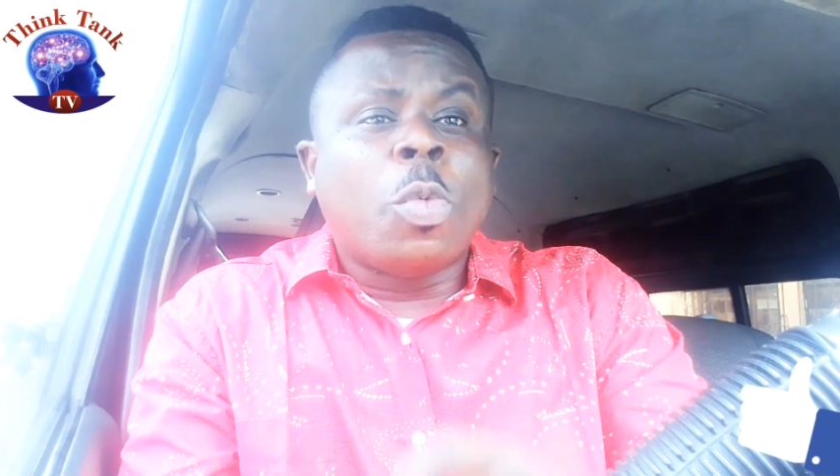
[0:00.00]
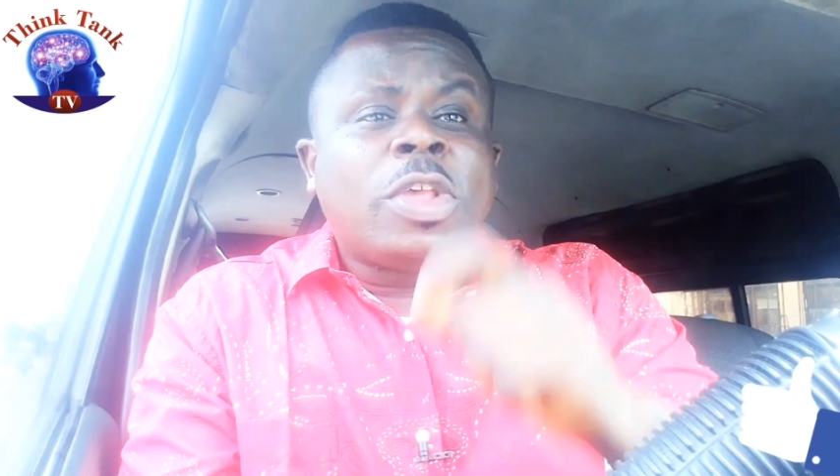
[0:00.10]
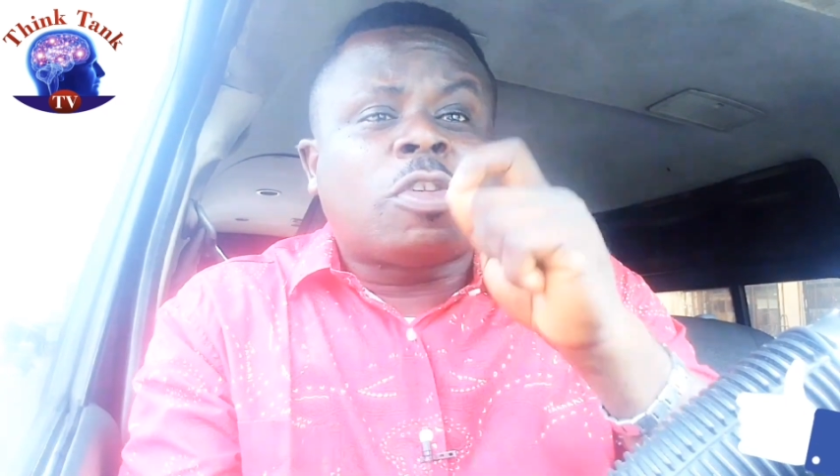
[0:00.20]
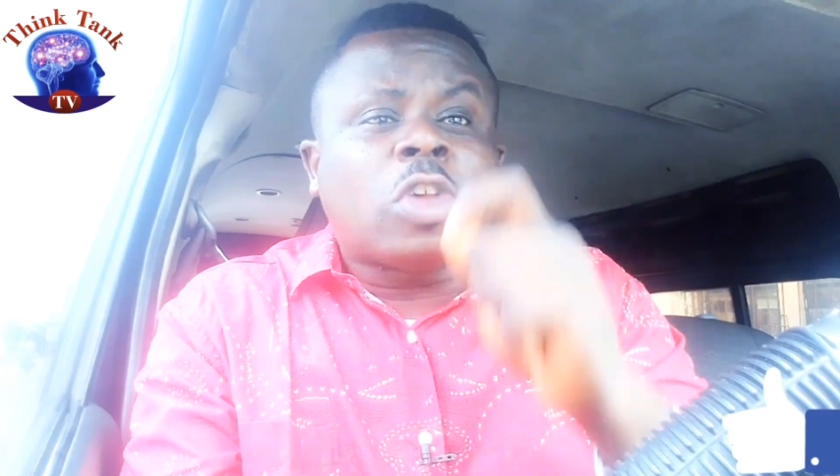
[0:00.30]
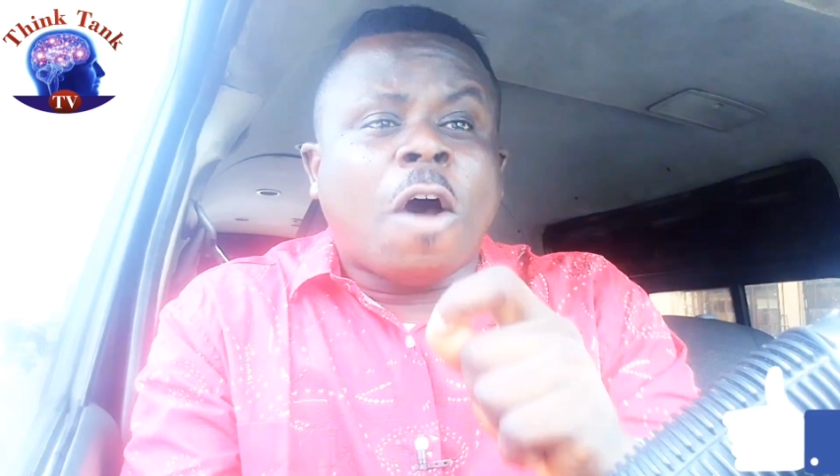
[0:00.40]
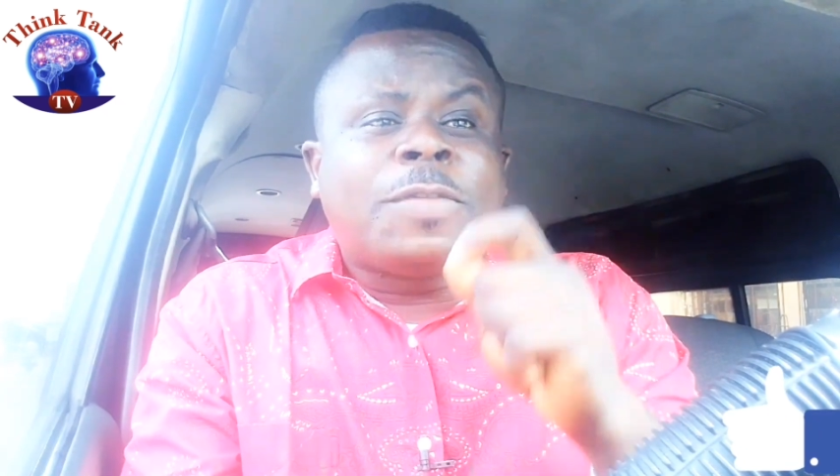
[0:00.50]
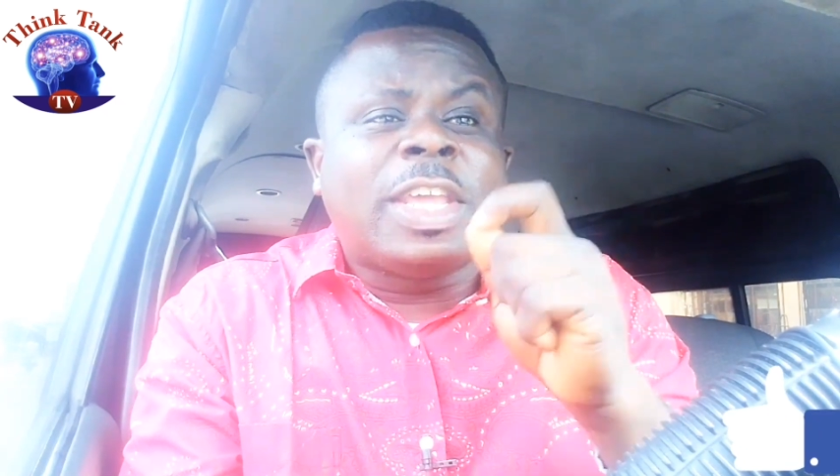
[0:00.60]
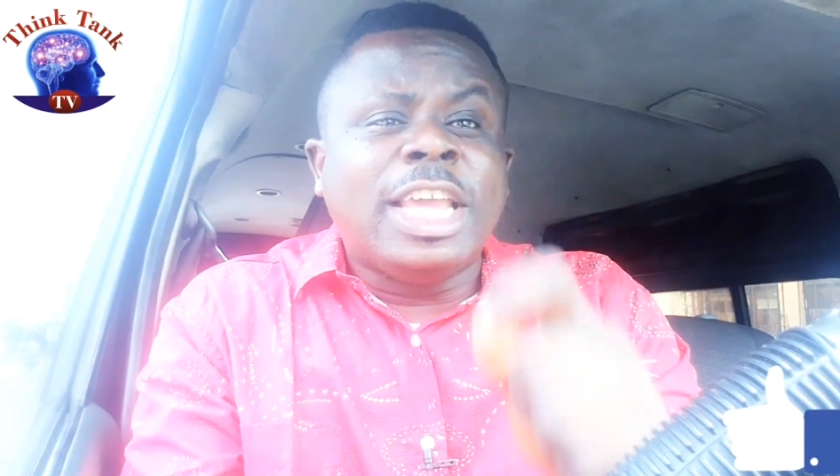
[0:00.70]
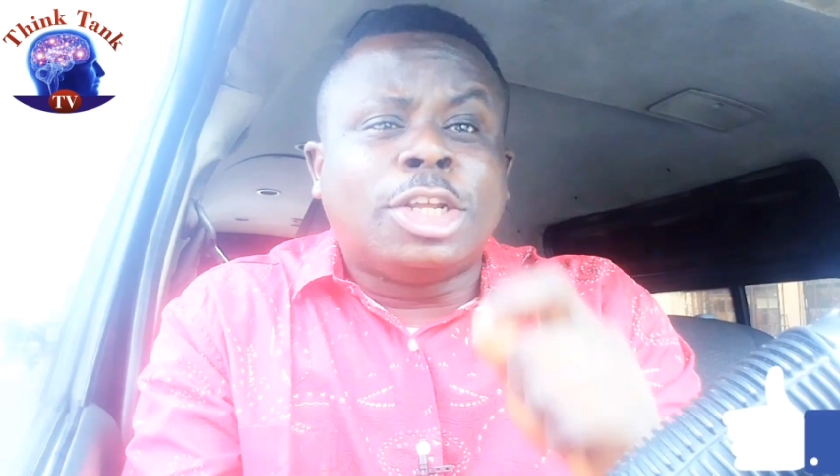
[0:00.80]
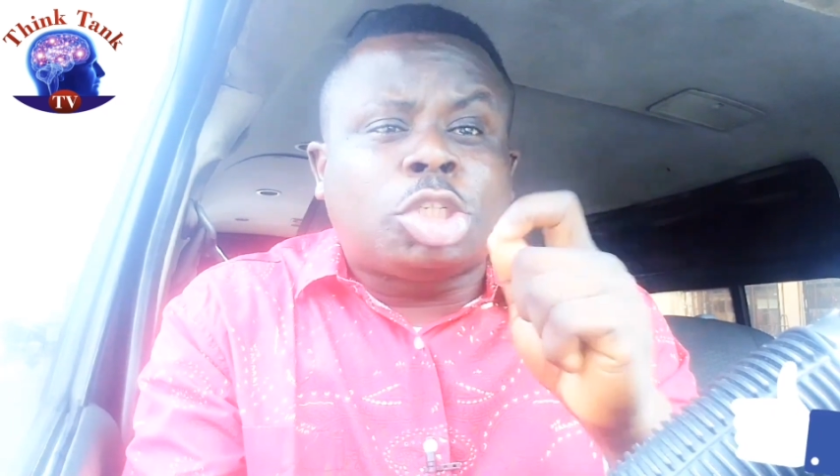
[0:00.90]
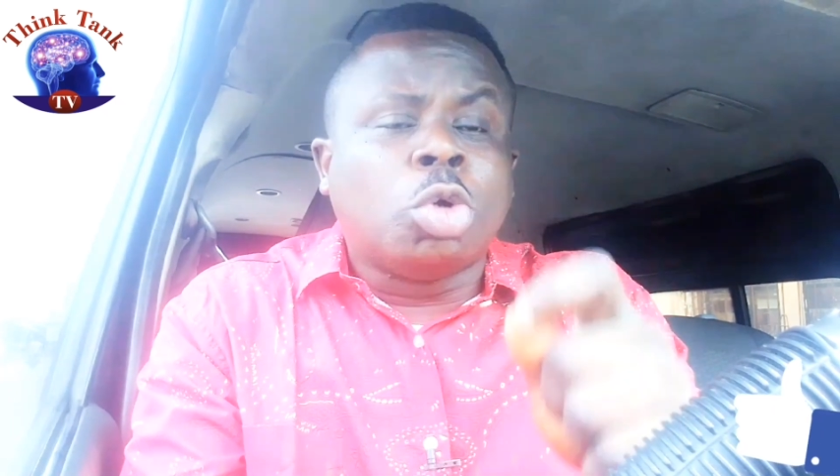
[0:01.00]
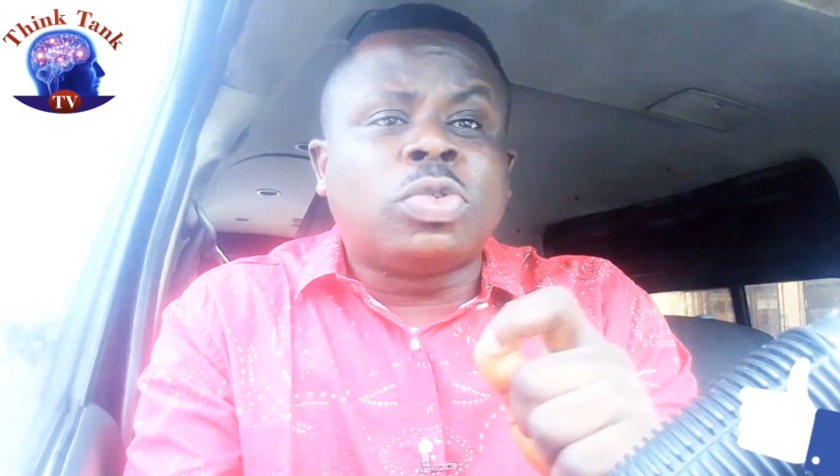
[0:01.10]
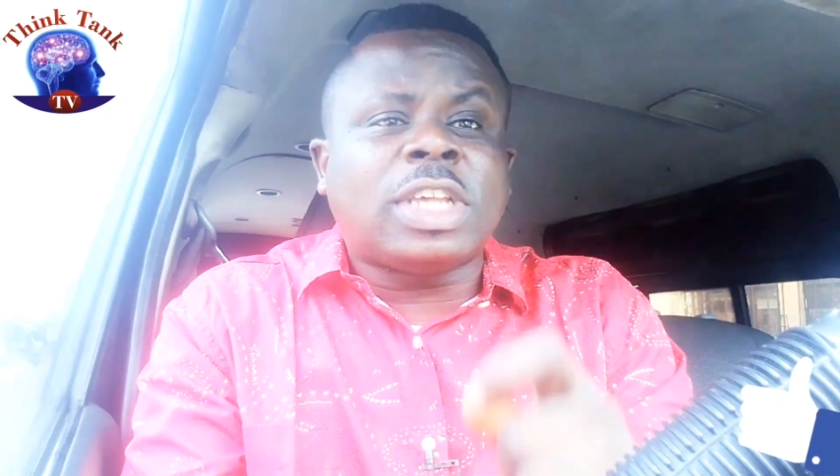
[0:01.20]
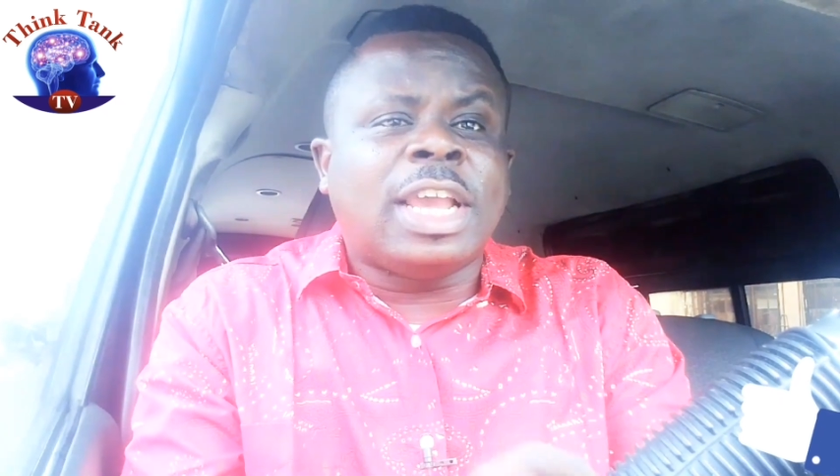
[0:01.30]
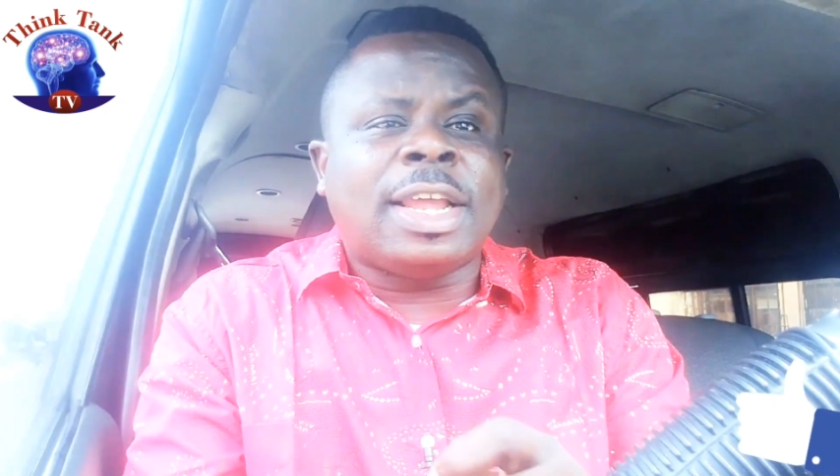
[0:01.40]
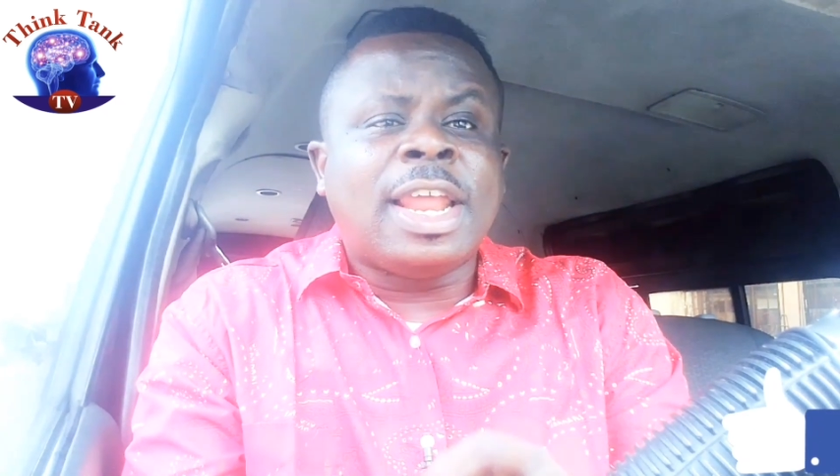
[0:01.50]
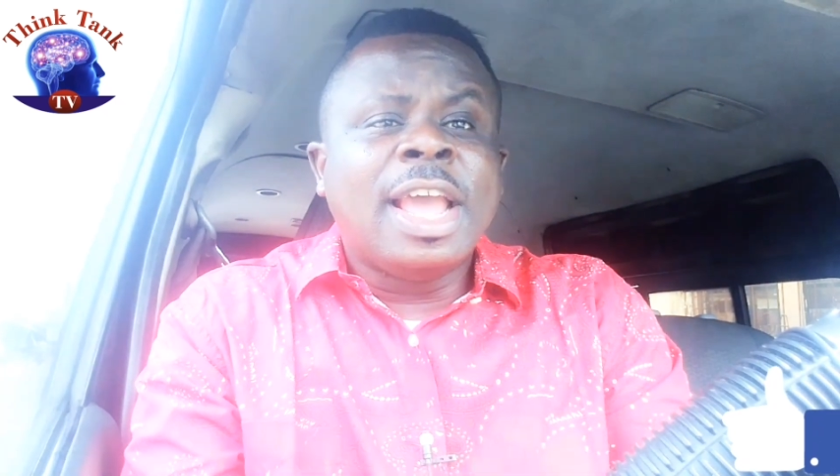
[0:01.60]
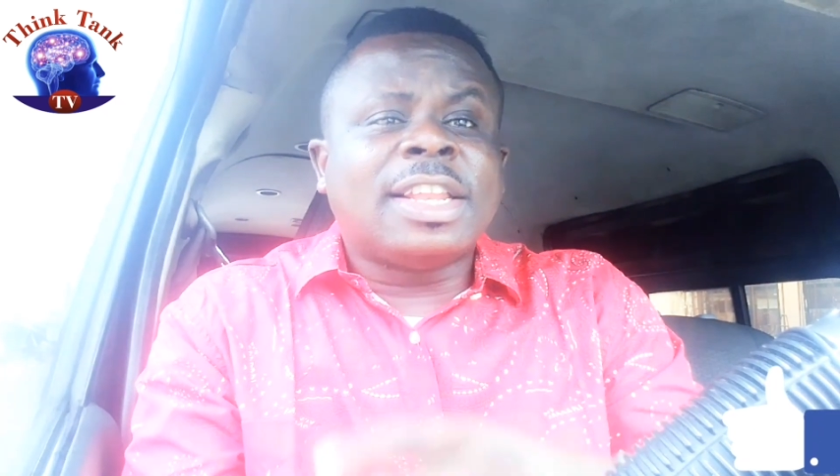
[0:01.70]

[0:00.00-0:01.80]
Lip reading: resolve the issues in